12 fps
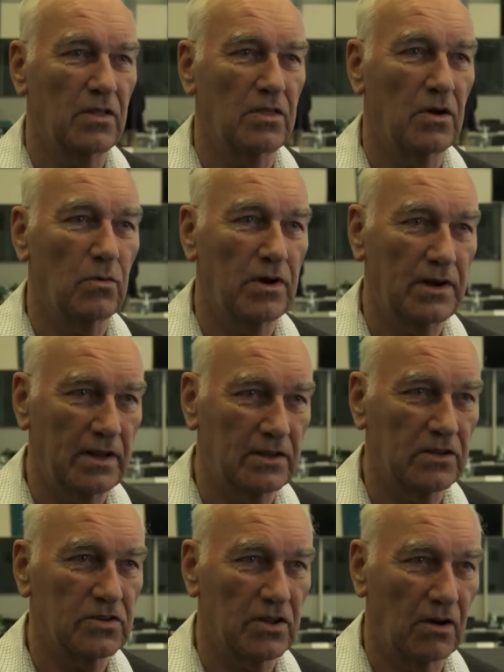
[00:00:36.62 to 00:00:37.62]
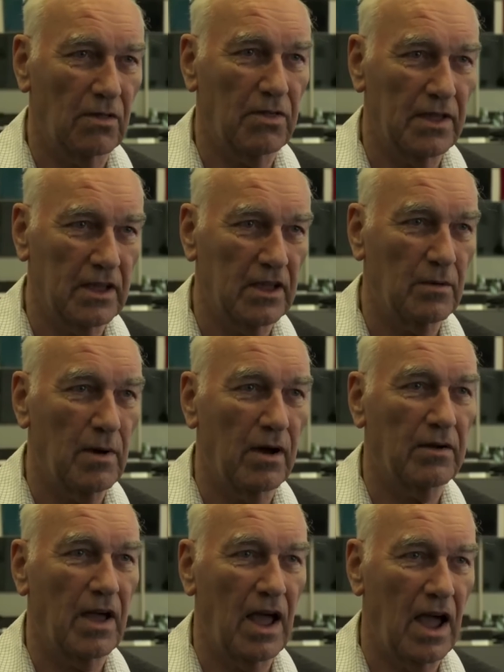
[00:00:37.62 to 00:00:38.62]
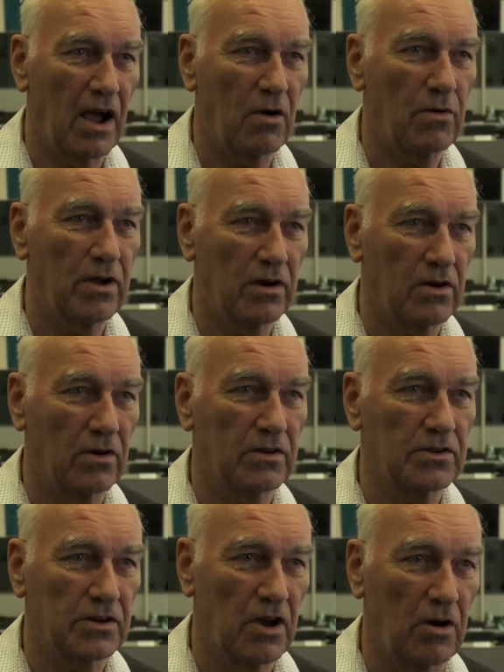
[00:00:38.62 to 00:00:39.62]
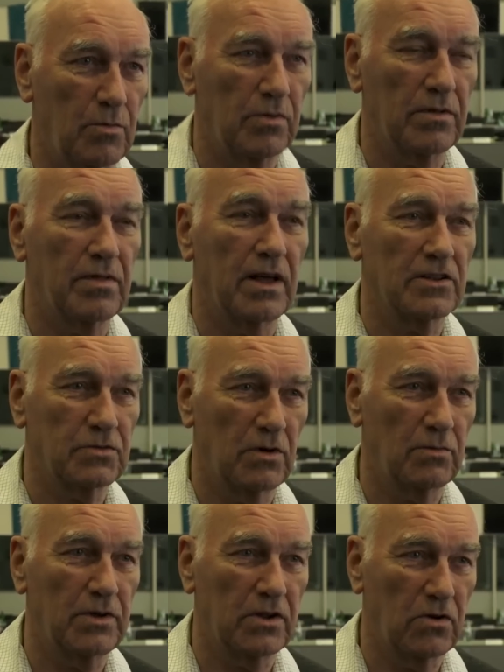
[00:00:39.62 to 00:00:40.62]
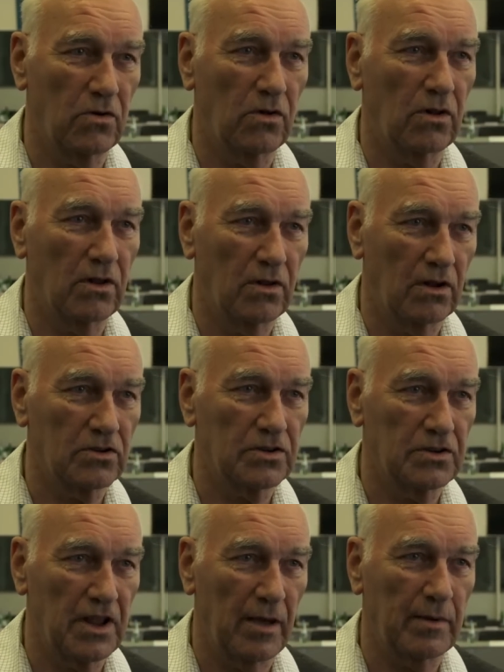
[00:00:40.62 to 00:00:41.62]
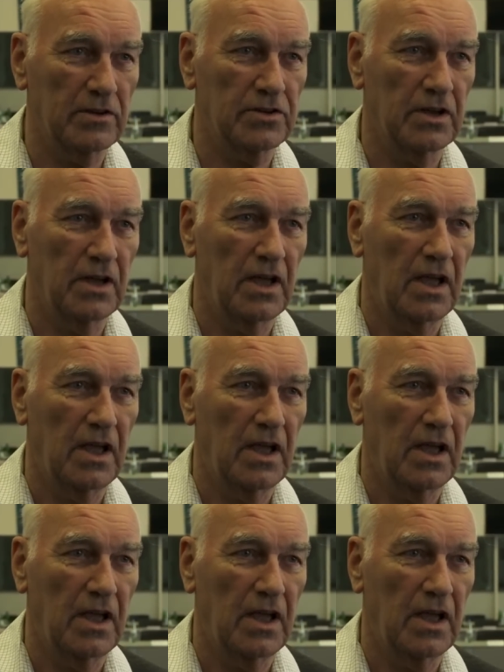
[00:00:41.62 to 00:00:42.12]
that we need to start thinking about how we are going to cope with. That's what we call loss and damage.